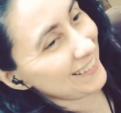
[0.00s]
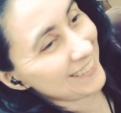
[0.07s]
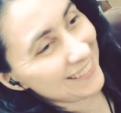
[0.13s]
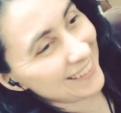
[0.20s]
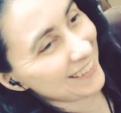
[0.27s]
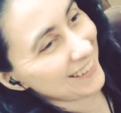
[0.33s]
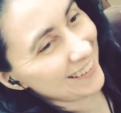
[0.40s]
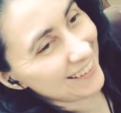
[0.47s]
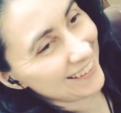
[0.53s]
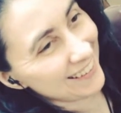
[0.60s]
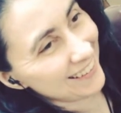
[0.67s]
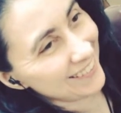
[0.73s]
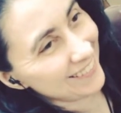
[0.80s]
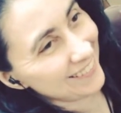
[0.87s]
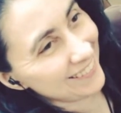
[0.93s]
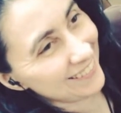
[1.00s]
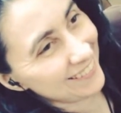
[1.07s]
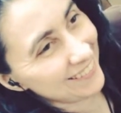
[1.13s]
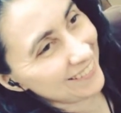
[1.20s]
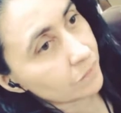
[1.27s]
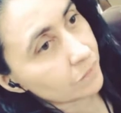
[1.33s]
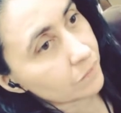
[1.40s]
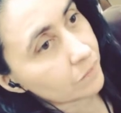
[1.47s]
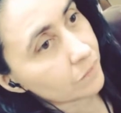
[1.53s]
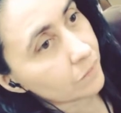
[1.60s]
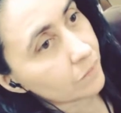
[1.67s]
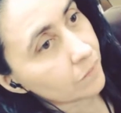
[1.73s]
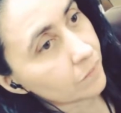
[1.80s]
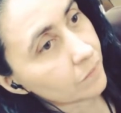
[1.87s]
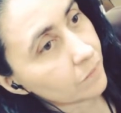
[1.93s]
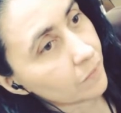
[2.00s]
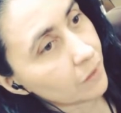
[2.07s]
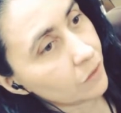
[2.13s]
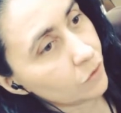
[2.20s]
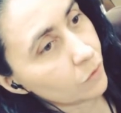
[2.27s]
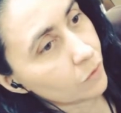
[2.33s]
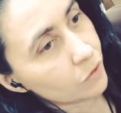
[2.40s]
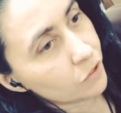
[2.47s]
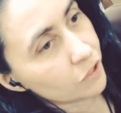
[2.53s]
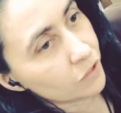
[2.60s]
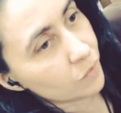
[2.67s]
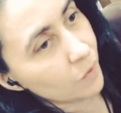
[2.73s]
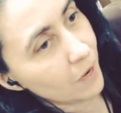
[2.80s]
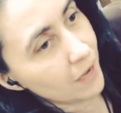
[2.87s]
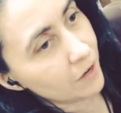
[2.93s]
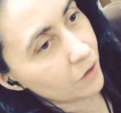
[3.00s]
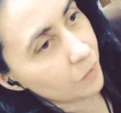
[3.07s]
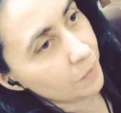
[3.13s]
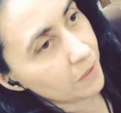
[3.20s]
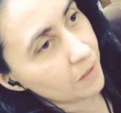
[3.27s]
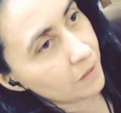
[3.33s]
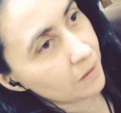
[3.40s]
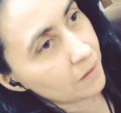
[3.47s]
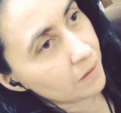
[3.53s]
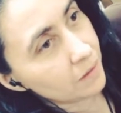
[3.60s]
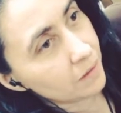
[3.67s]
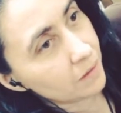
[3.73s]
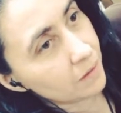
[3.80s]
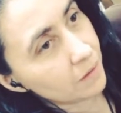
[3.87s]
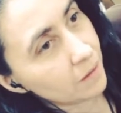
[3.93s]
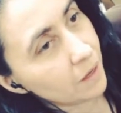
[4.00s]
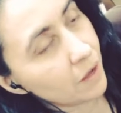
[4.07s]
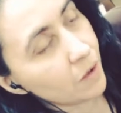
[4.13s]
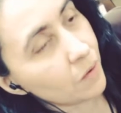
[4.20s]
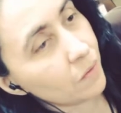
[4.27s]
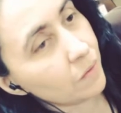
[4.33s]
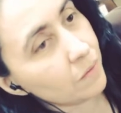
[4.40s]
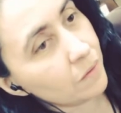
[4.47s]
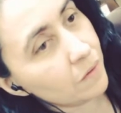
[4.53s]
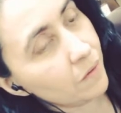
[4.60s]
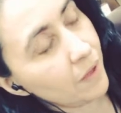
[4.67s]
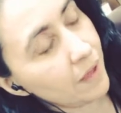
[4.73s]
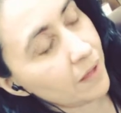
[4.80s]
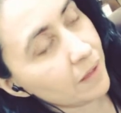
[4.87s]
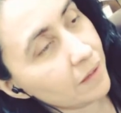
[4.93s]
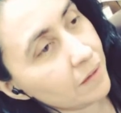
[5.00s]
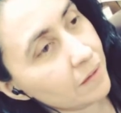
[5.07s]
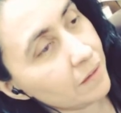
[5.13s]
She's like, yeah, no. Doors just wide open. Oh, okay.